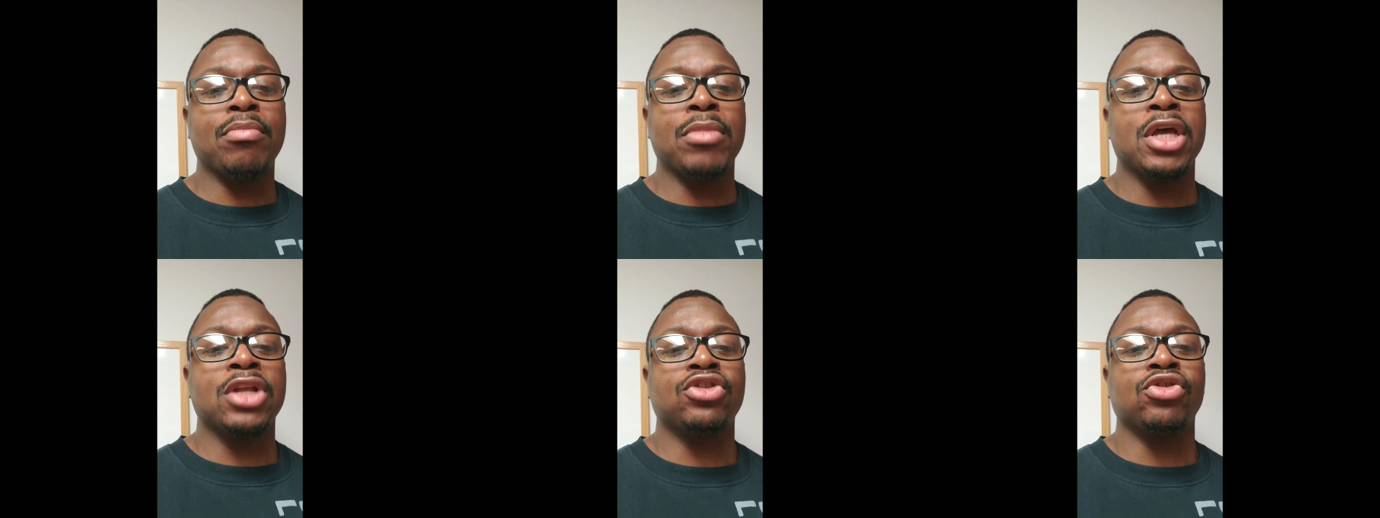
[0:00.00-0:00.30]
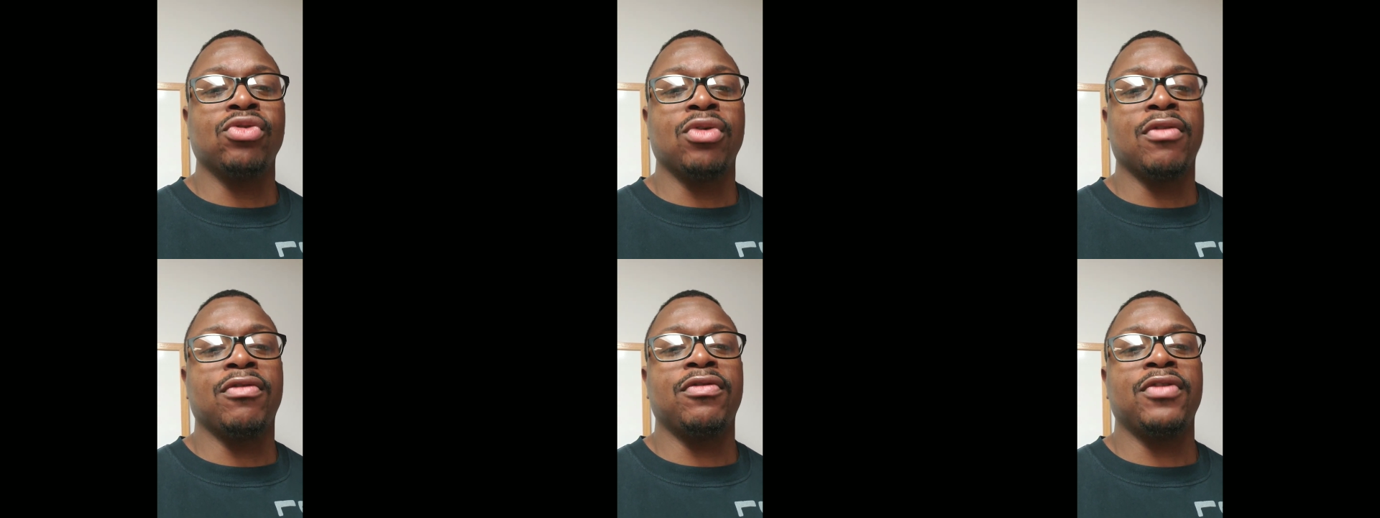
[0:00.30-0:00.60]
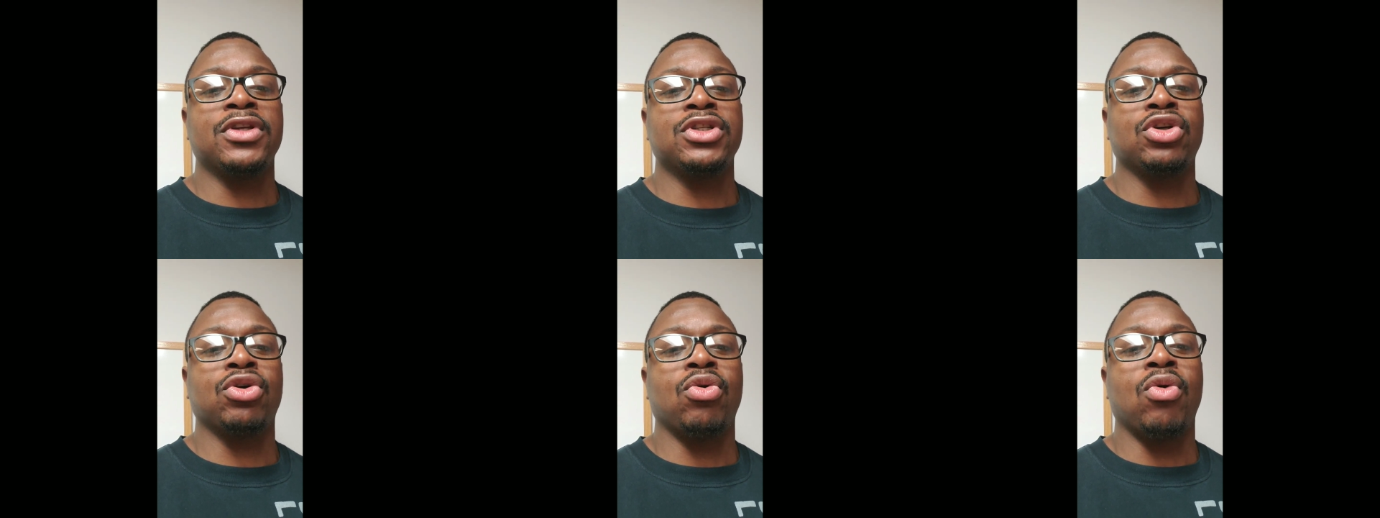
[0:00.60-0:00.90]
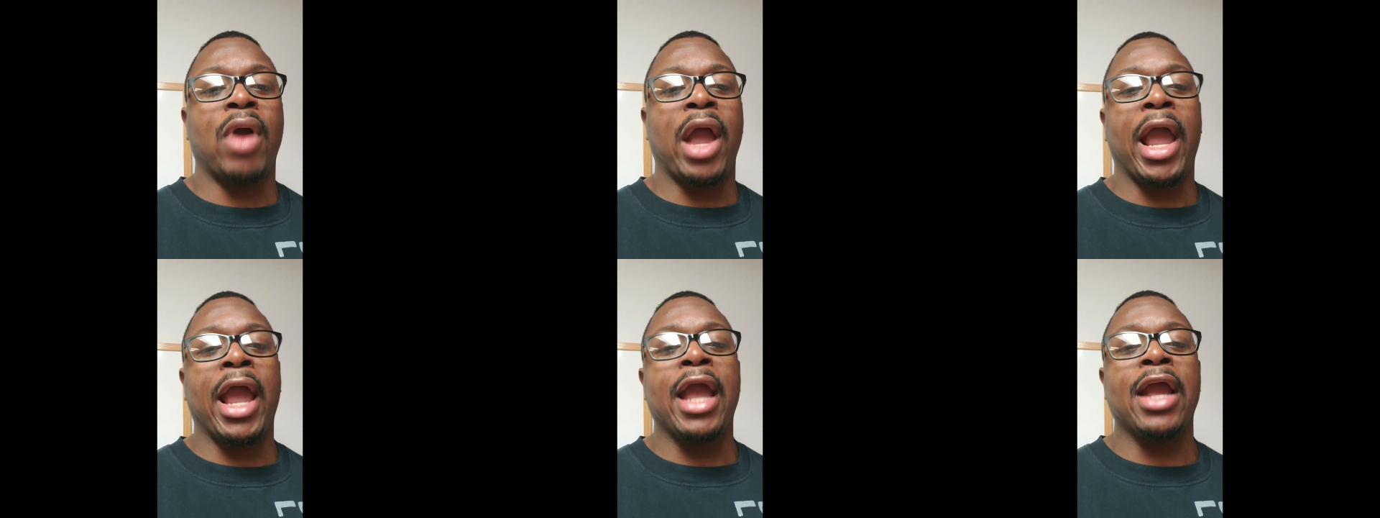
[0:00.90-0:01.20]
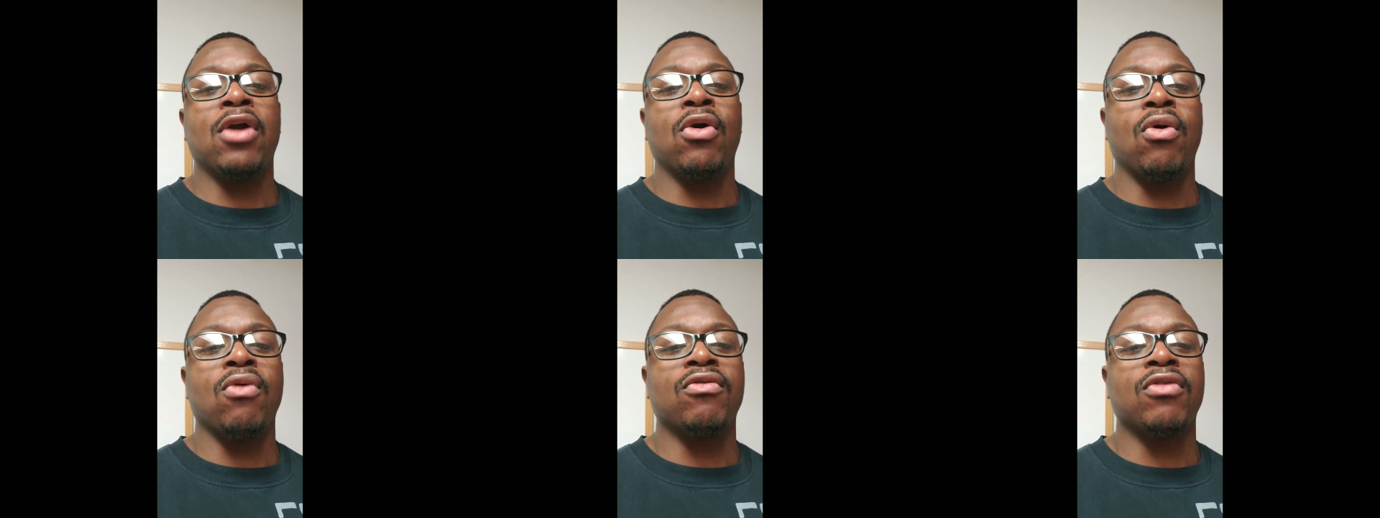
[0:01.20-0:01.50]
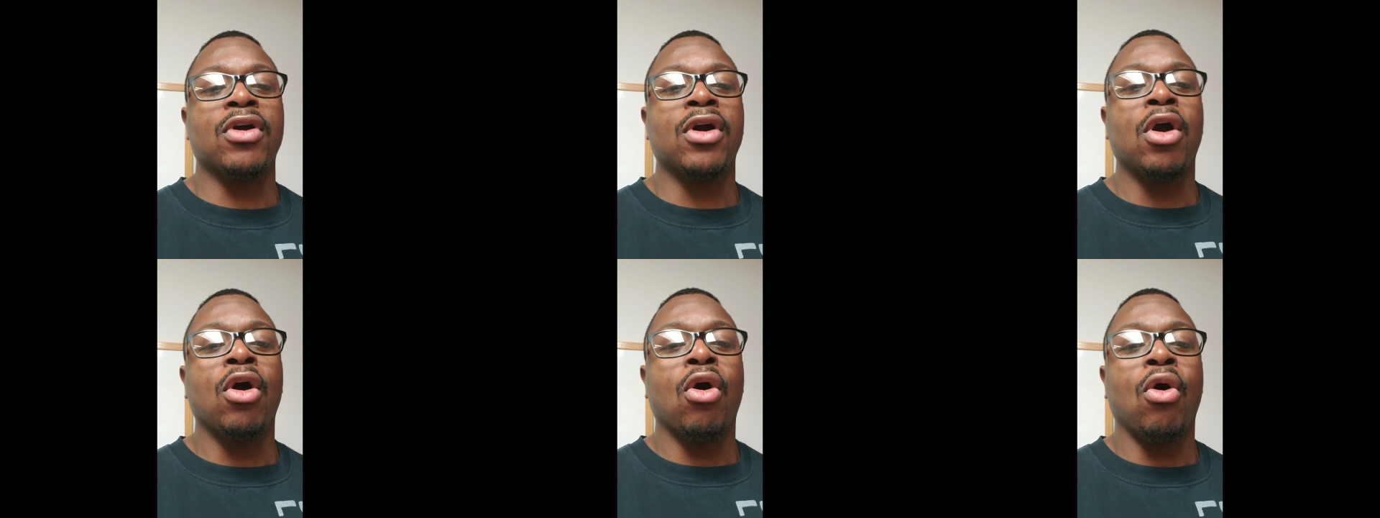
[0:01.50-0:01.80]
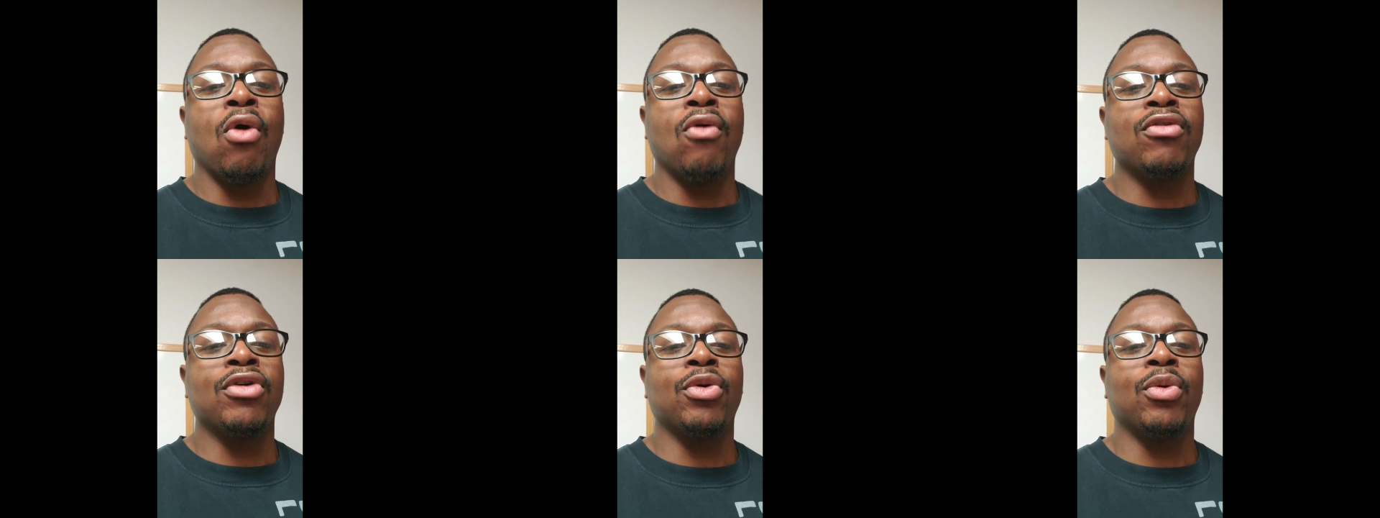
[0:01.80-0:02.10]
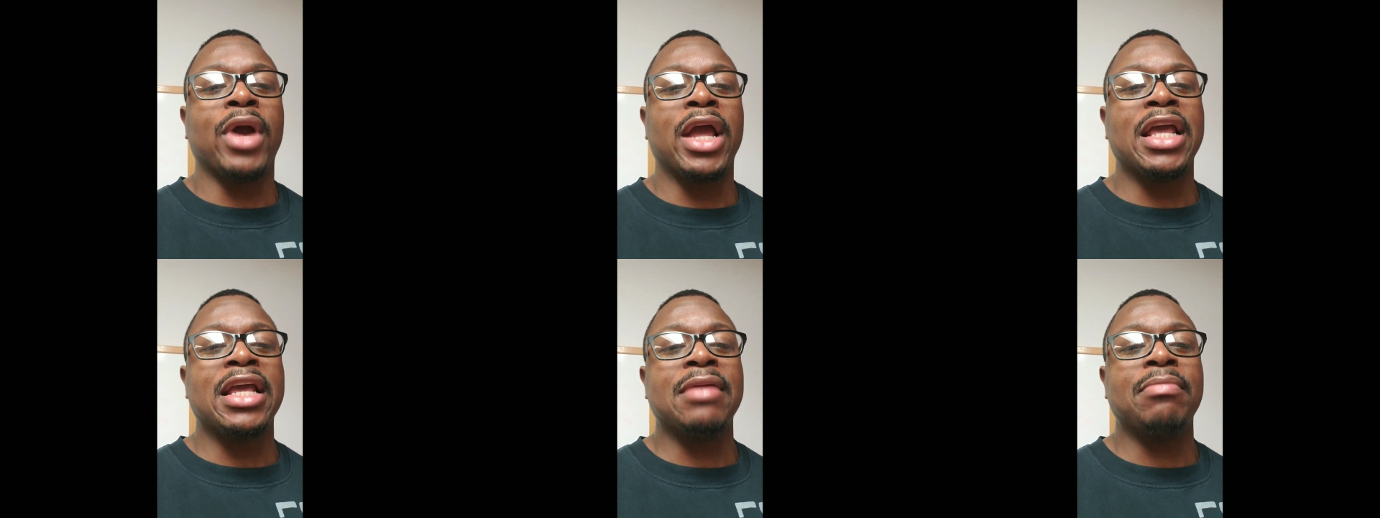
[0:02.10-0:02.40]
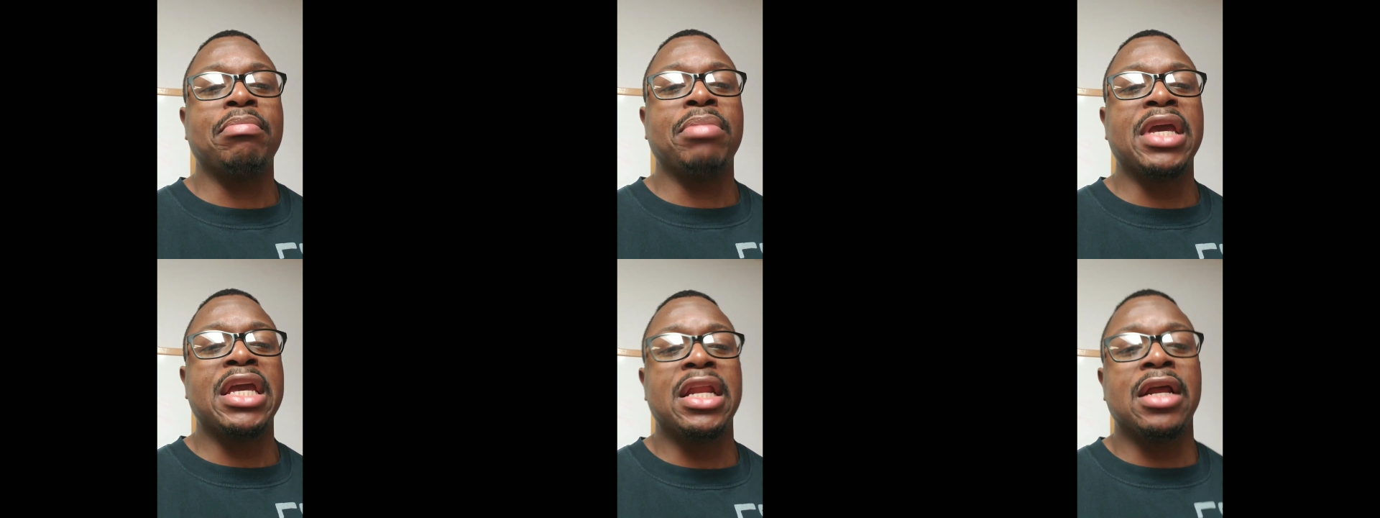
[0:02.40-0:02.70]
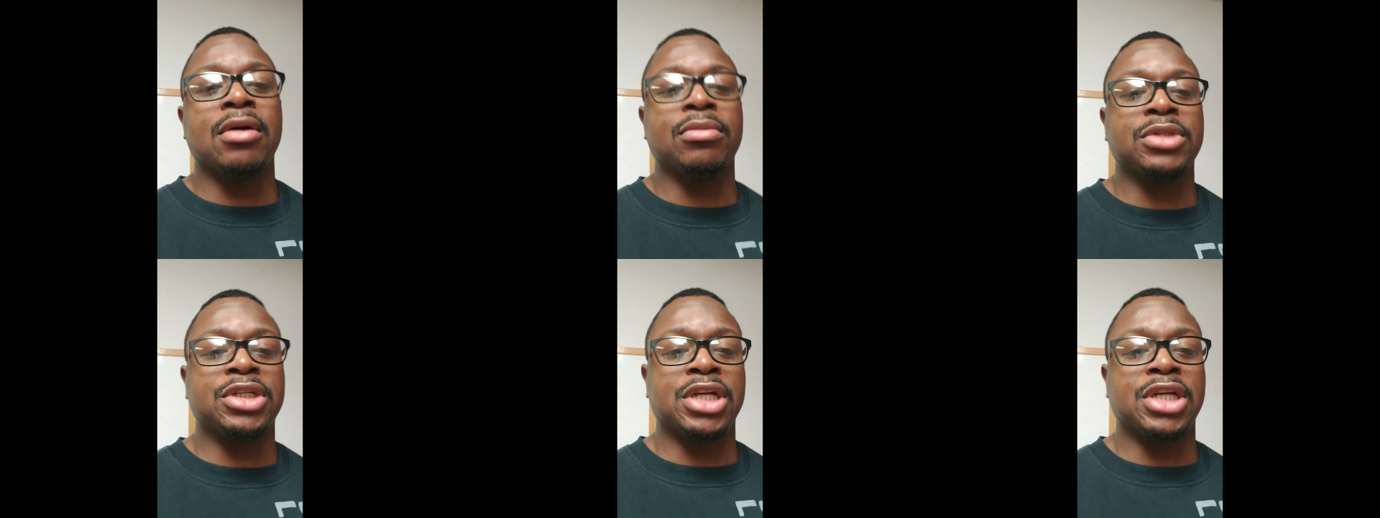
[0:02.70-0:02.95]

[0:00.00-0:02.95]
mental and physical hangover over the way he beat up